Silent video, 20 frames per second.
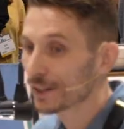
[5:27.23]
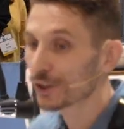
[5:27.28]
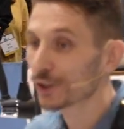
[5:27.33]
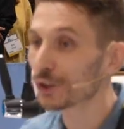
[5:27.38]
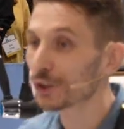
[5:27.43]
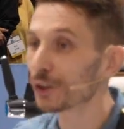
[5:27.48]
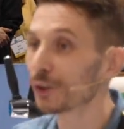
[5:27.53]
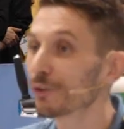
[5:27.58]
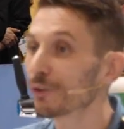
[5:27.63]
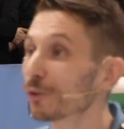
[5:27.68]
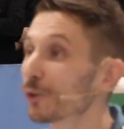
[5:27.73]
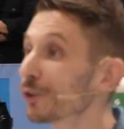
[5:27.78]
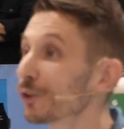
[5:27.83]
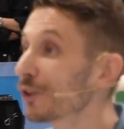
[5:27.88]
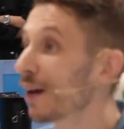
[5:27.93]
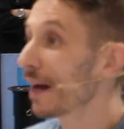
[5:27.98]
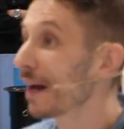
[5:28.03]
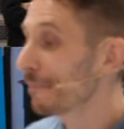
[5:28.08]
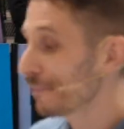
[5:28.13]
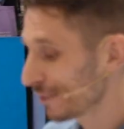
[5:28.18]
stir 4
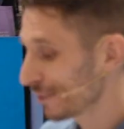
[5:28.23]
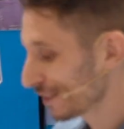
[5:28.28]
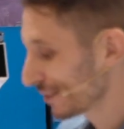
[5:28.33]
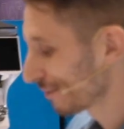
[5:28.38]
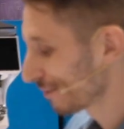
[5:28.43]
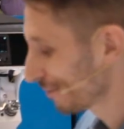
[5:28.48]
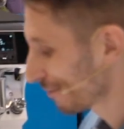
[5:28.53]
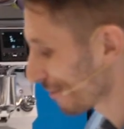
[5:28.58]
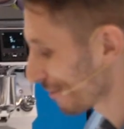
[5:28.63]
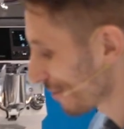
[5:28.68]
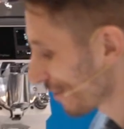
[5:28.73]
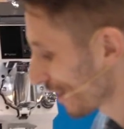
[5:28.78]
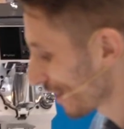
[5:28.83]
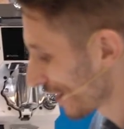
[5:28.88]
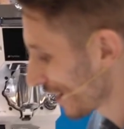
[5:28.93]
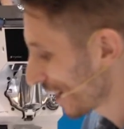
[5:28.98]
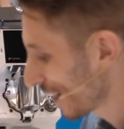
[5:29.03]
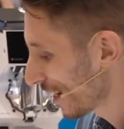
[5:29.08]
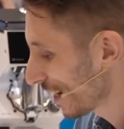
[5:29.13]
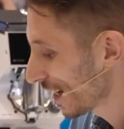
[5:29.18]
times
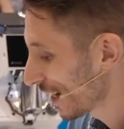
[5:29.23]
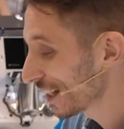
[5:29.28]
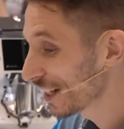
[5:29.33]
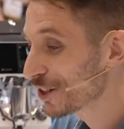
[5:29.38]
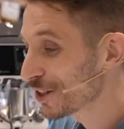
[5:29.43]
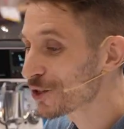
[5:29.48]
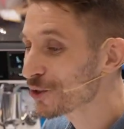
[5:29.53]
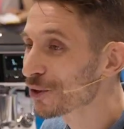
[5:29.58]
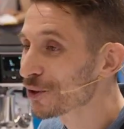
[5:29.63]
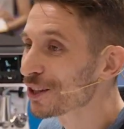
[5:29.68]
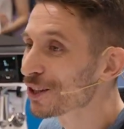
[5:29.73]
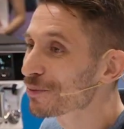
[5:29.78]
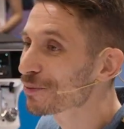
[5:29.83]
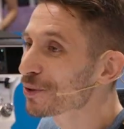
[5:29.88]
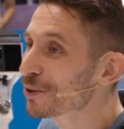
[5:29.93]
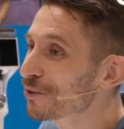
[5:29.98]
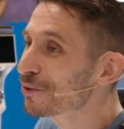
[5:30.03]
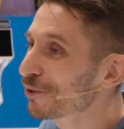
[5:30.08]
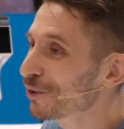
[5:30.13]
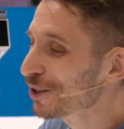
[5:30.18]
and enjoy this
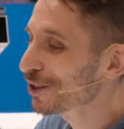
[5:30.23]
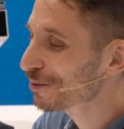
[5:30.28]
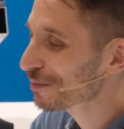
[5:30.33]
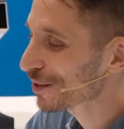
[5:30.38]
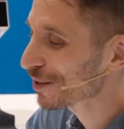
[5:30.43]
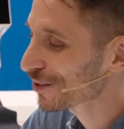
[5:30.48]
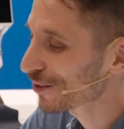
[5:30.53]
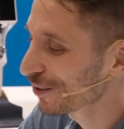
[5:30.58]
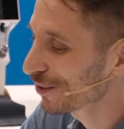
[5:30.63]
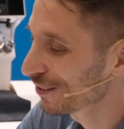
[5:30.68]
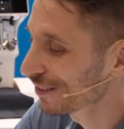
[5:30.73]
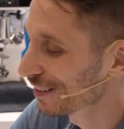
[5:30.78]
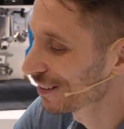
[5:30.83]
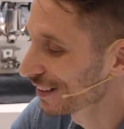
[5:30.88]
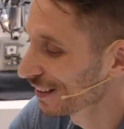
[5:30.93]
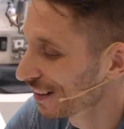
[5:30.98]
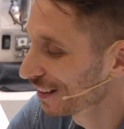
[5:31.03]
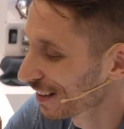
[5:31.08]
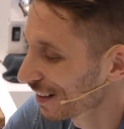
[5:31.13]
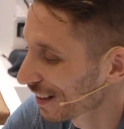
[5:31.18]
beautiful espresso
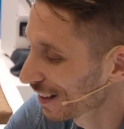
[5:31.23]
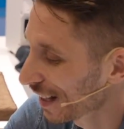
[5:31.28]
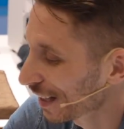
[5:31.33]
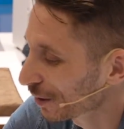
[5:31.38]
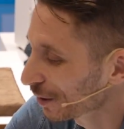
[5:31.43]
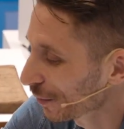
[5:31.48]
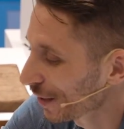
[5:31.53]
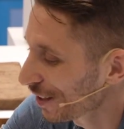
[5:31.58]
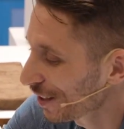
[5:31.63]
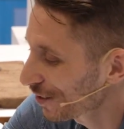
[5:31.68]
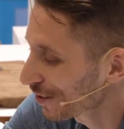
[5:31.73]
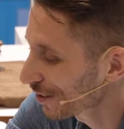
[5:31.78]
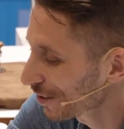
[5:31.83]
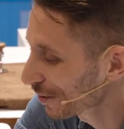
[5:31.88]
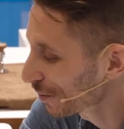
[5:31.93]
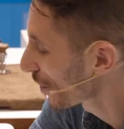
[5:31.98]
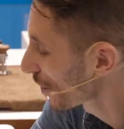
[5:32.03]
that Luis